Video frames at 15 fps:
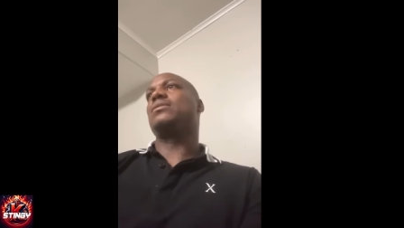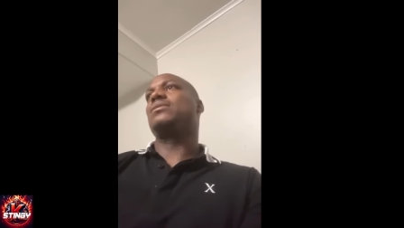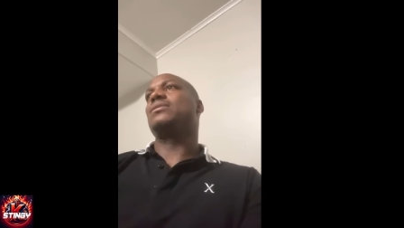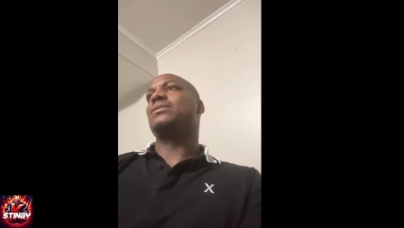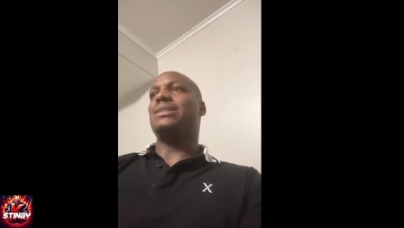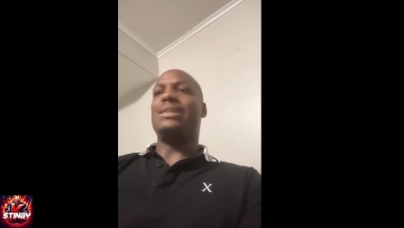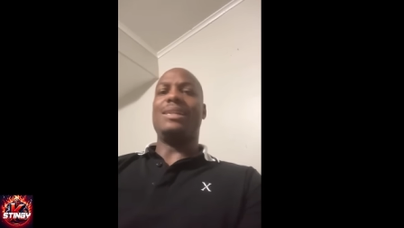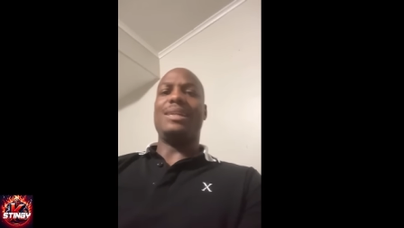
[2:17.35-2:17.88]

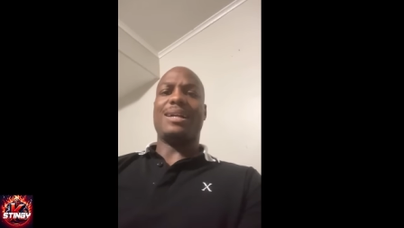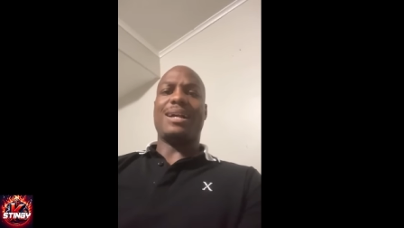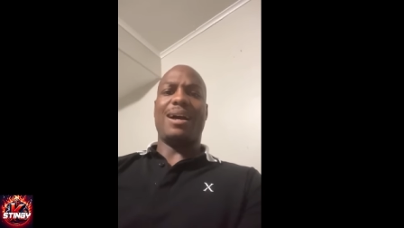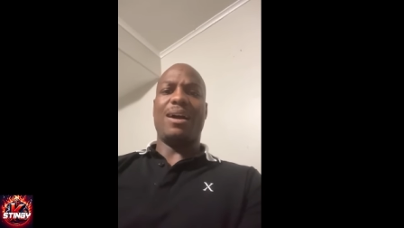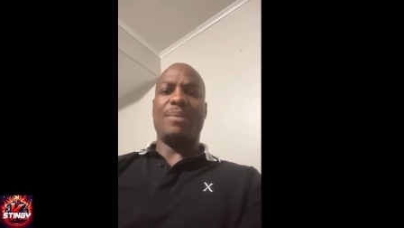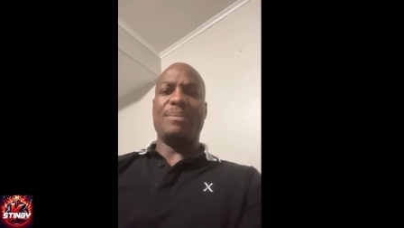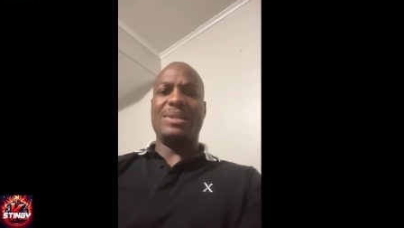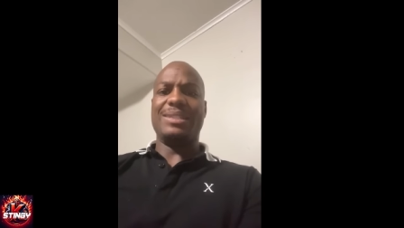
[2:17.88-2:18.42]
She didn't
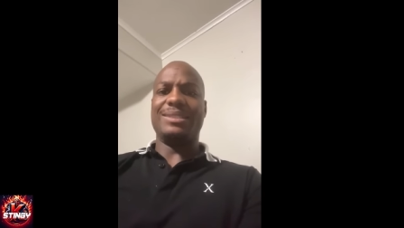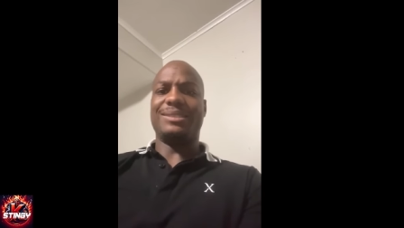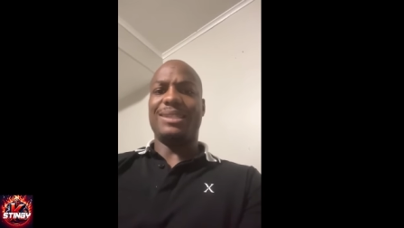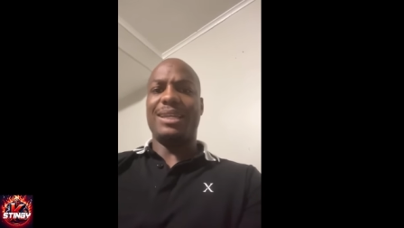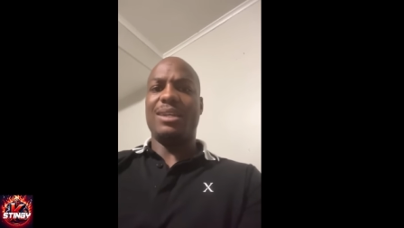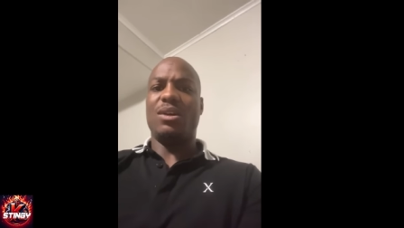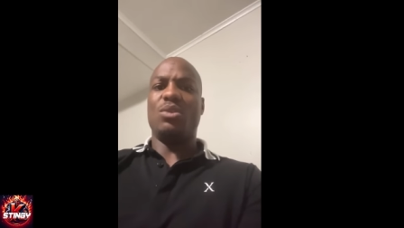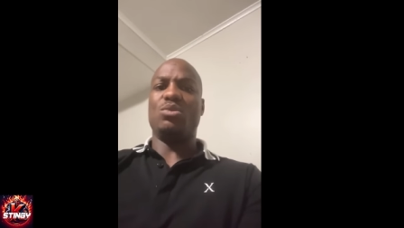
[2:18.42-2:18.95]
call me and
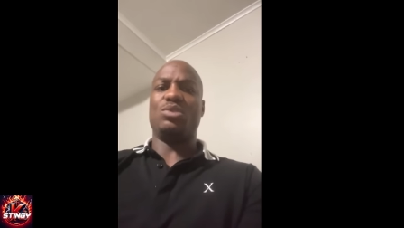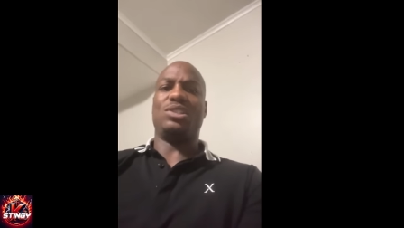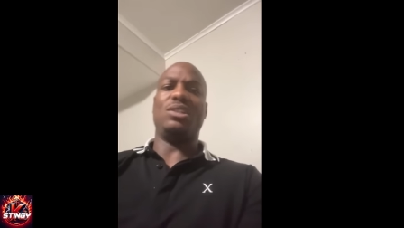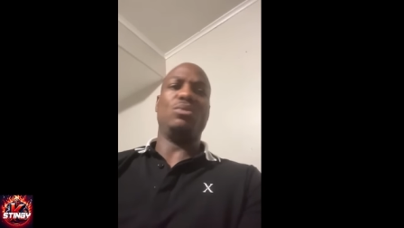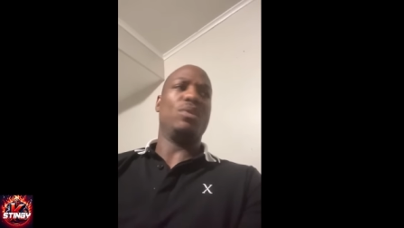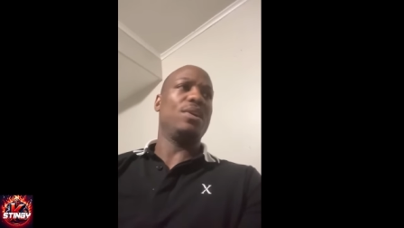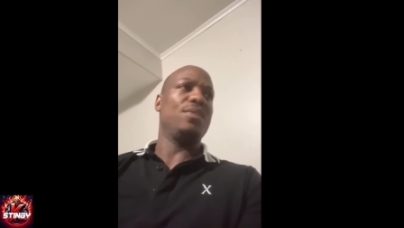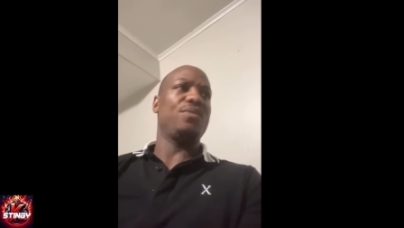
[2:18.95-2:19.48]
say, oh, she
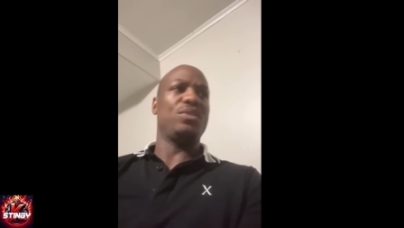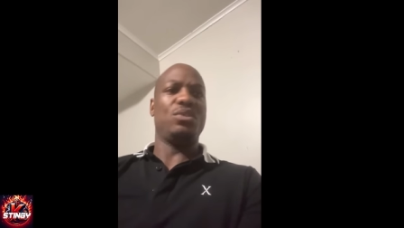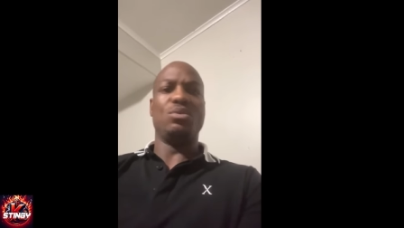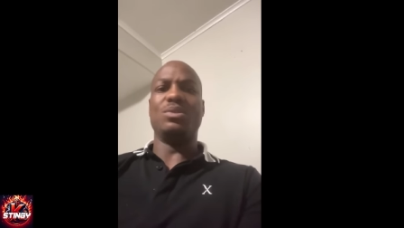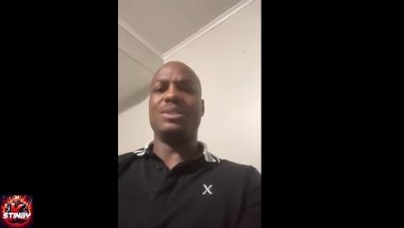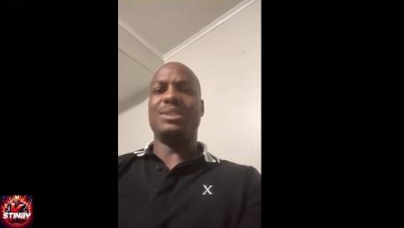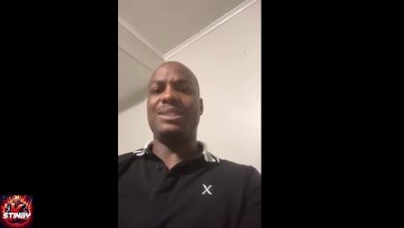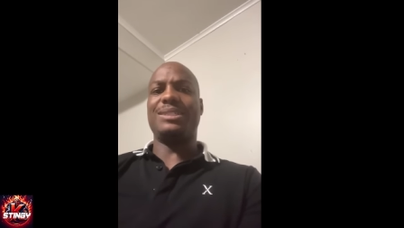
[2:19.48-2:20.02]
worked for you
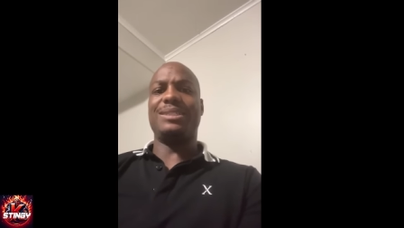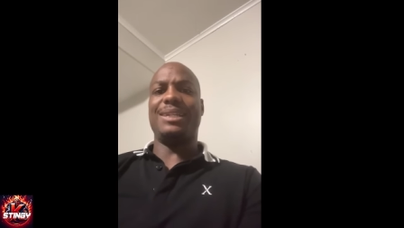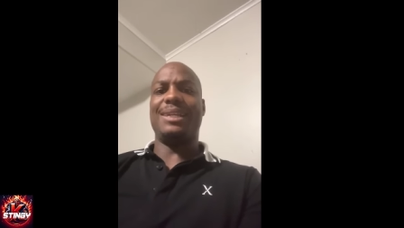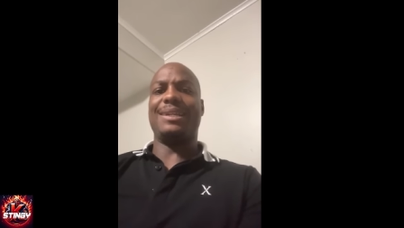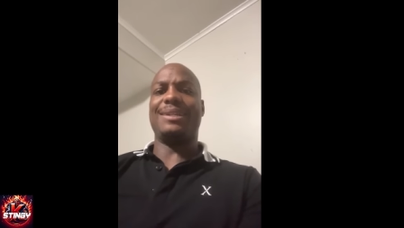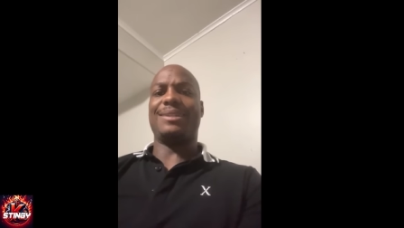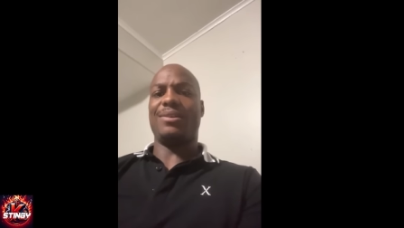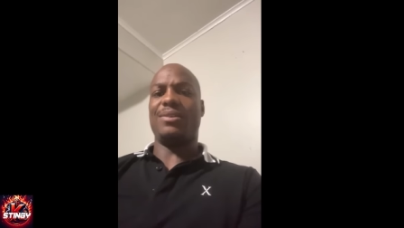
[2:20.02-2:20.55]
and this and that
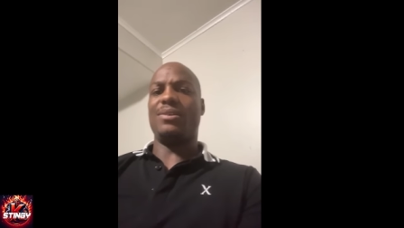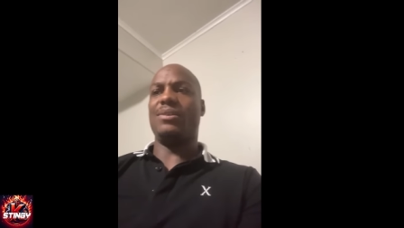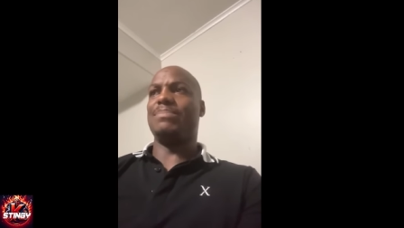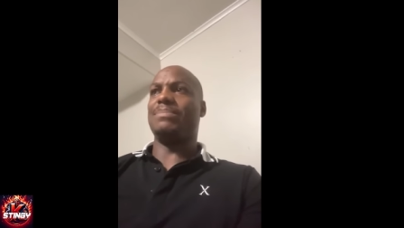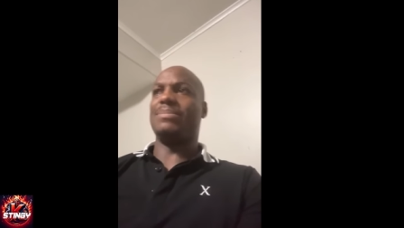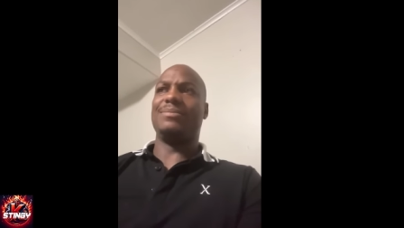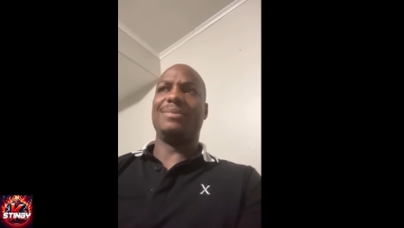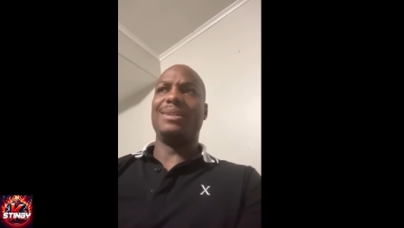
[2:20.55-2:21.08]
and
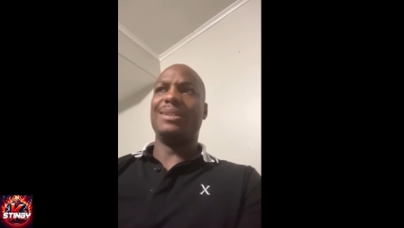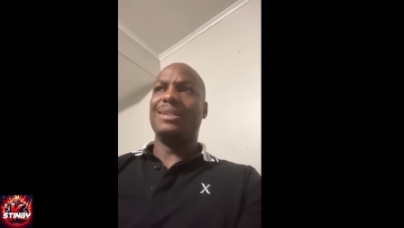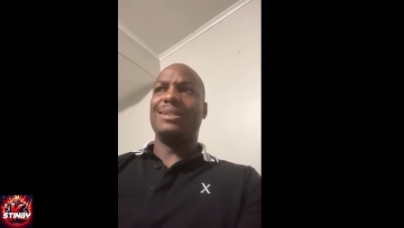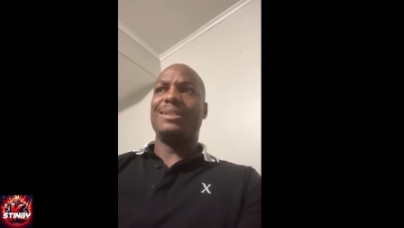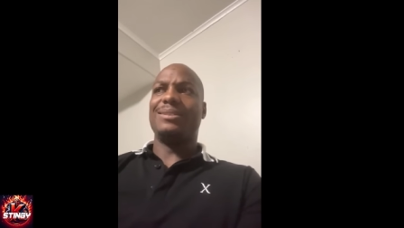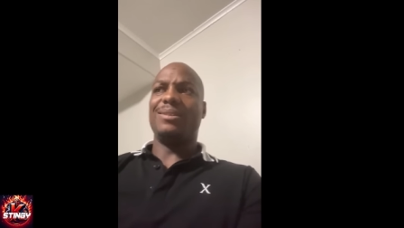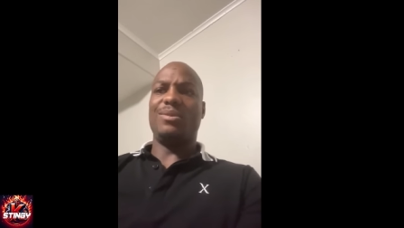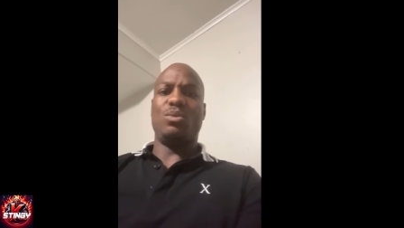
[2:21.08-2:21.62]
third.
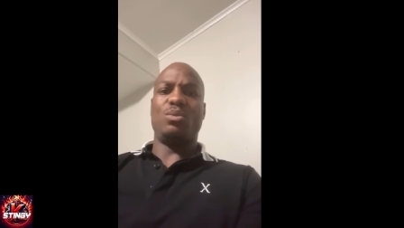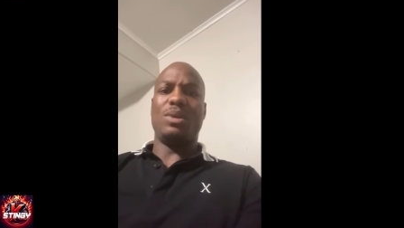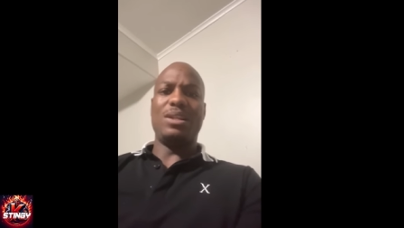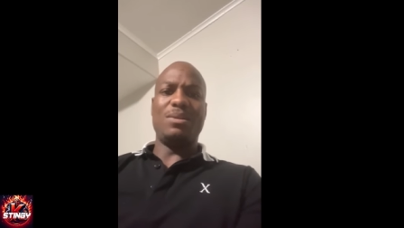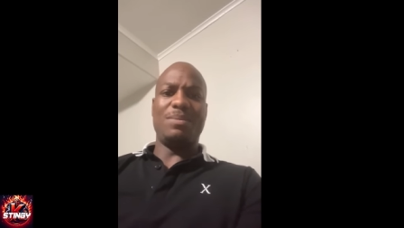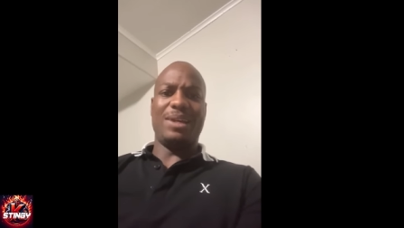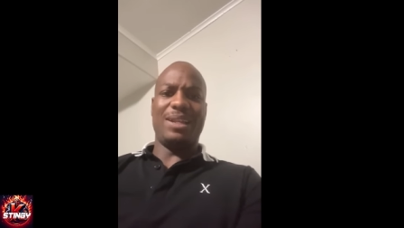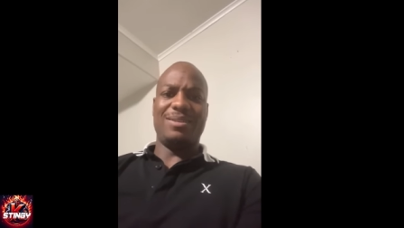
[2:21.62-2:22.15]
No, ain't
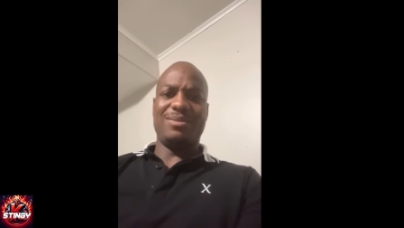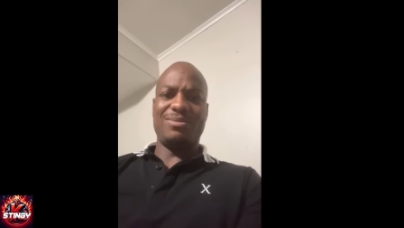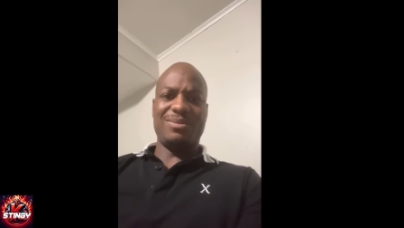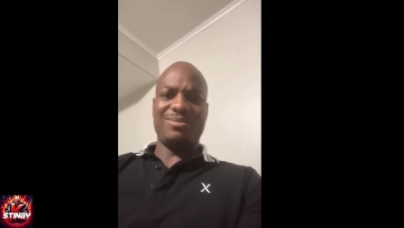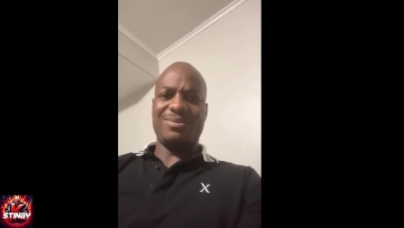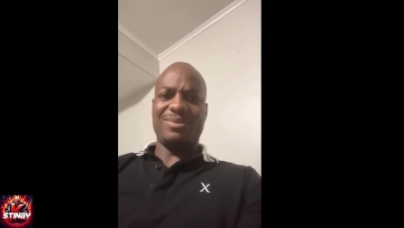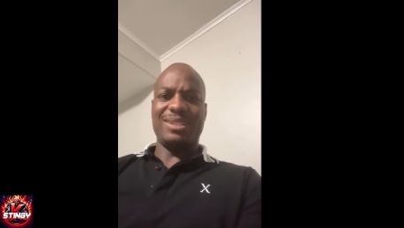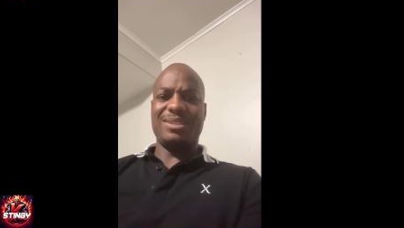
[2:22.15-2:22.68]
nobody,
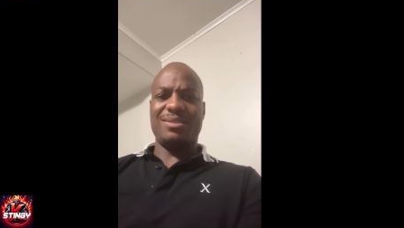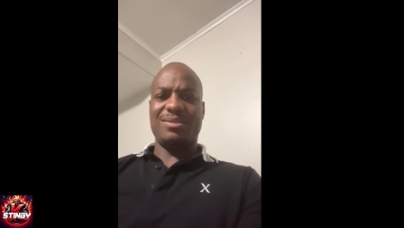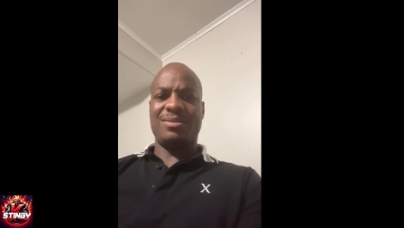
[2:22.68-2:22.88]
what?